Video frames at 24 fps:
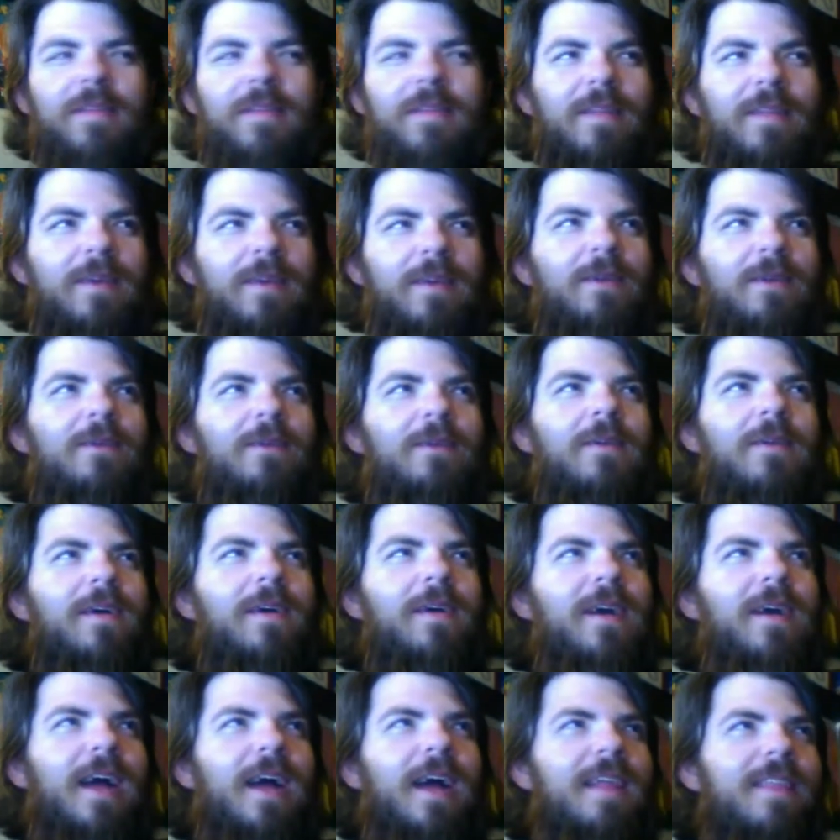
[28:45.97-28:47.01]
So I
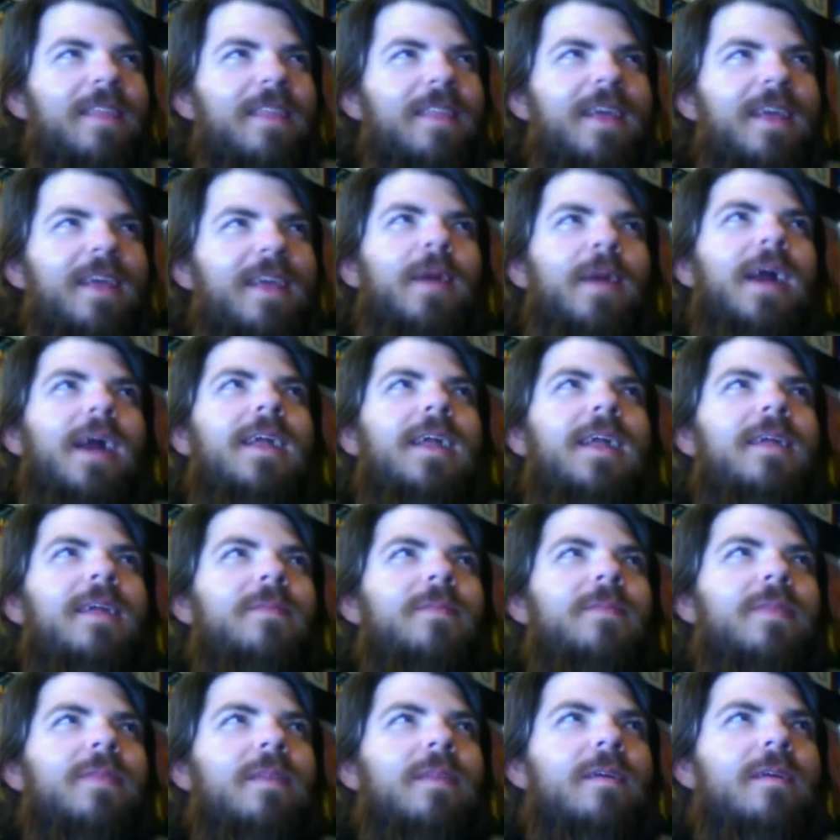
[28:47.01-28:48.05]
think about it.
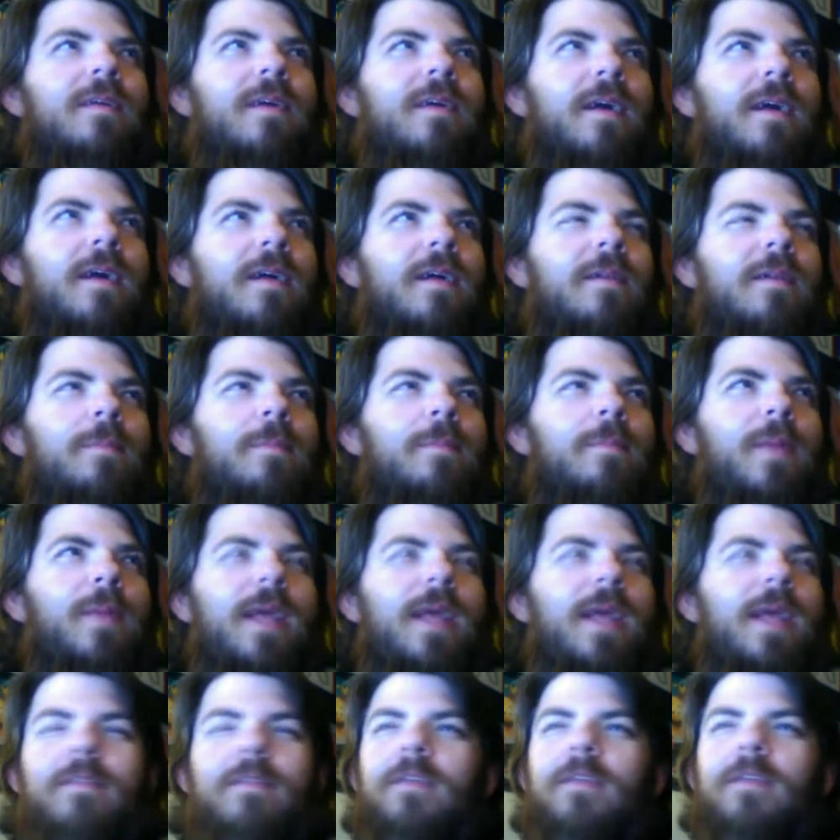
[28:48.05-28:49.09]
The
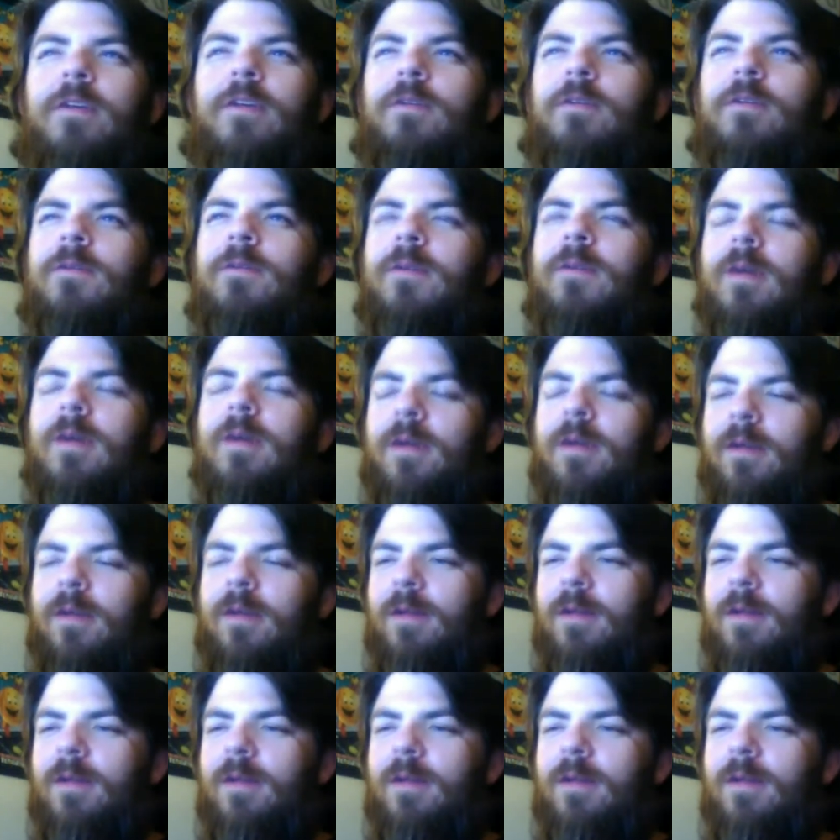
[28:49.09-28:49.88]
PS2